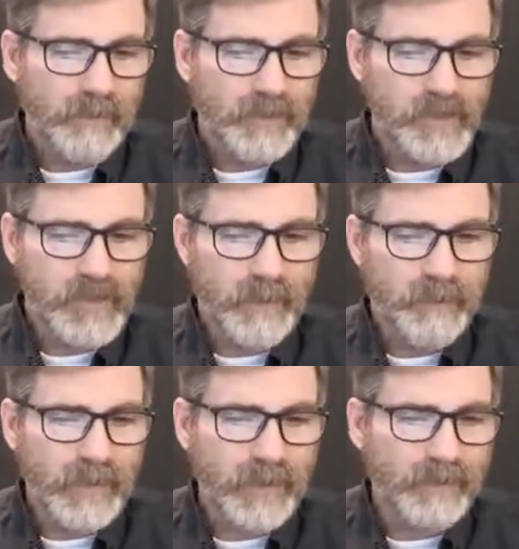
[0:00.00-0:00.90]

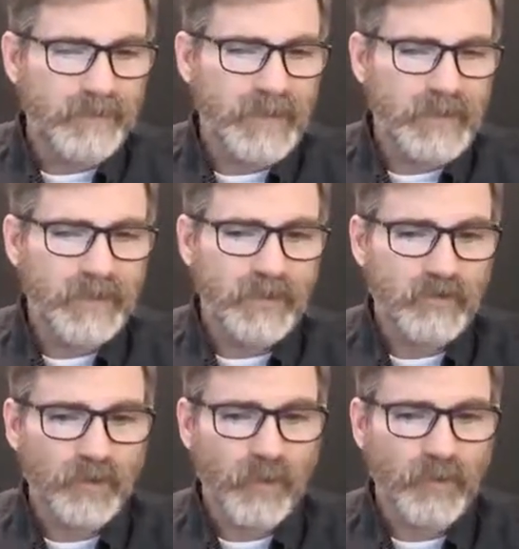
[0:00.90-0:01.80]
ship there, that they can
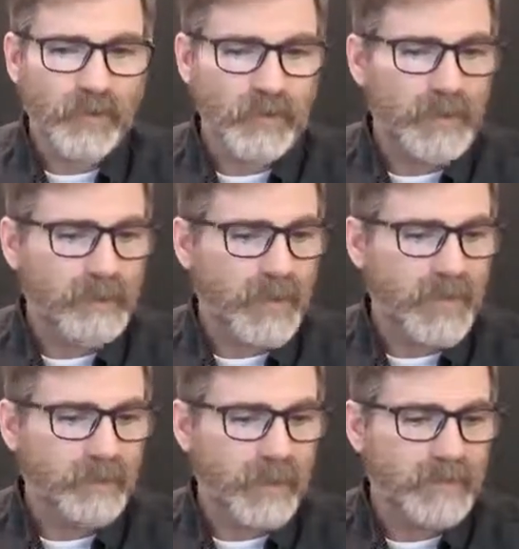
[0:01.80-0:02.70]
control it a little bit
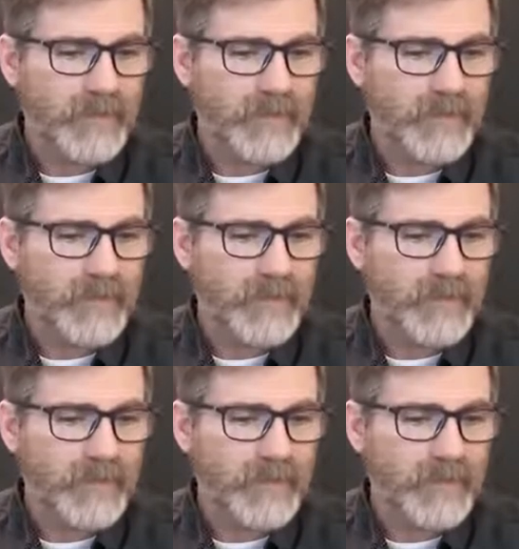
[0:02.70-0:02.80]
better by